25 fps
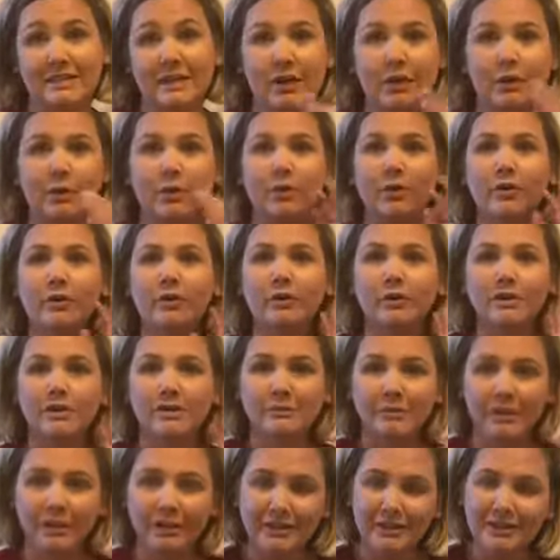So
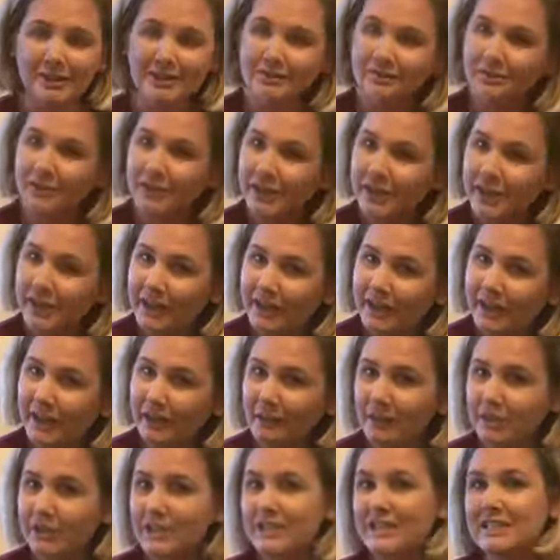let's make this quick. I
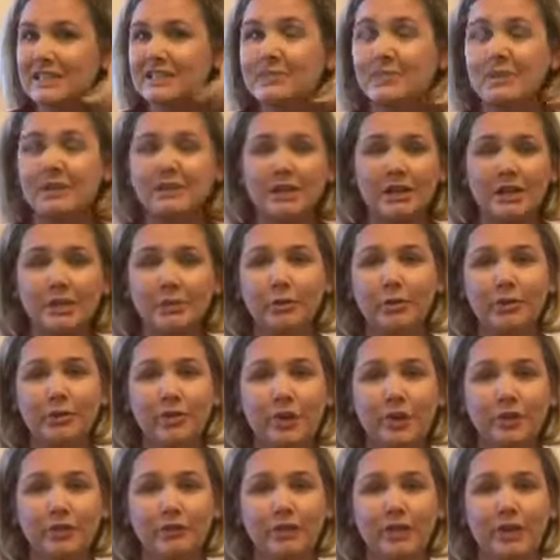don't want this to be a terribly
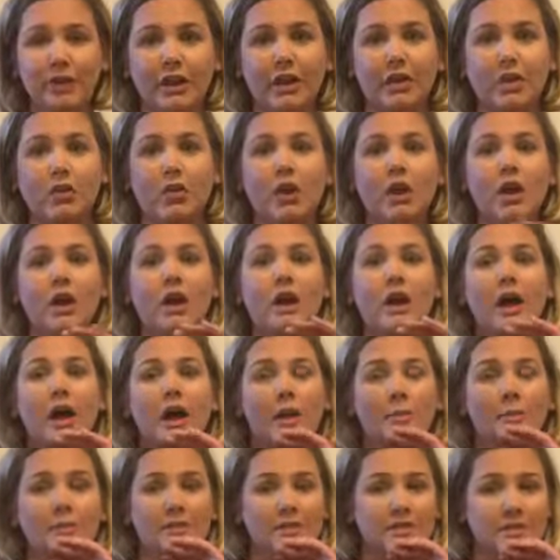long video.
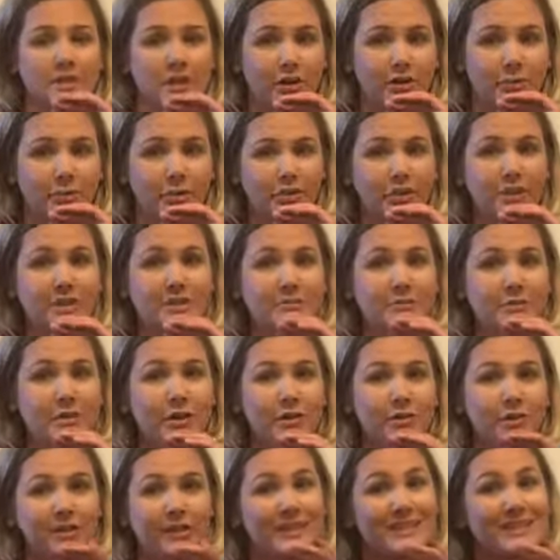I'm going to start with the
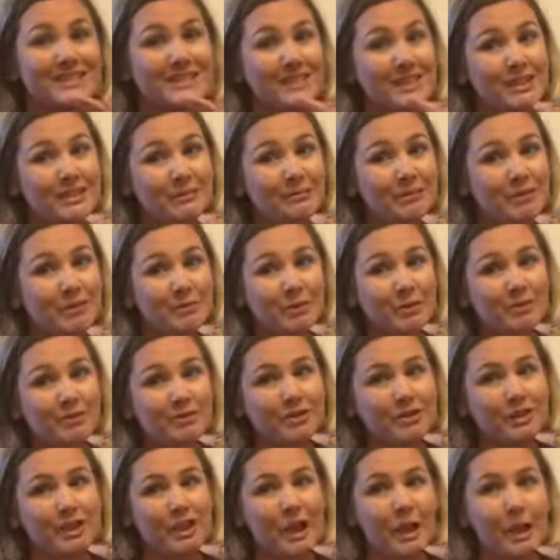small things and then we'll move
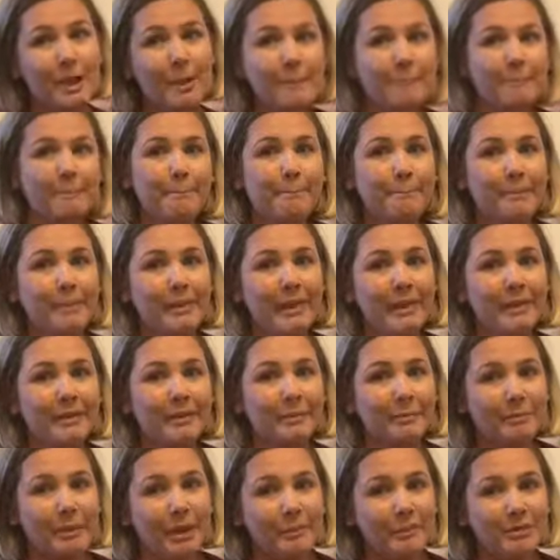to the big
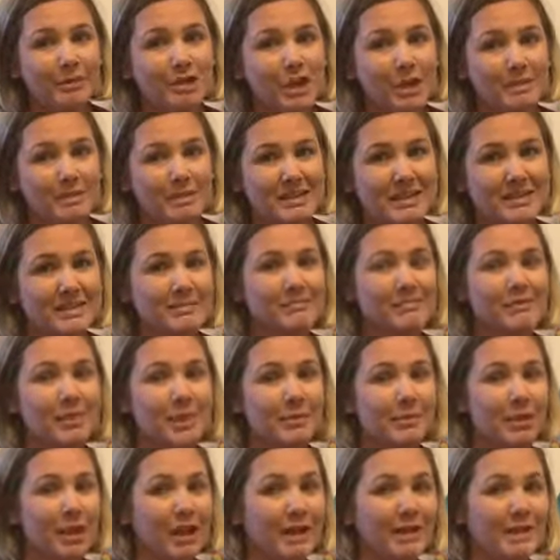mamma jammas
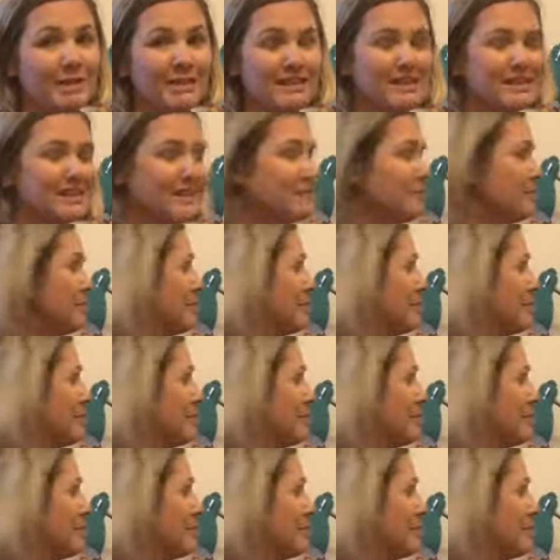appliances.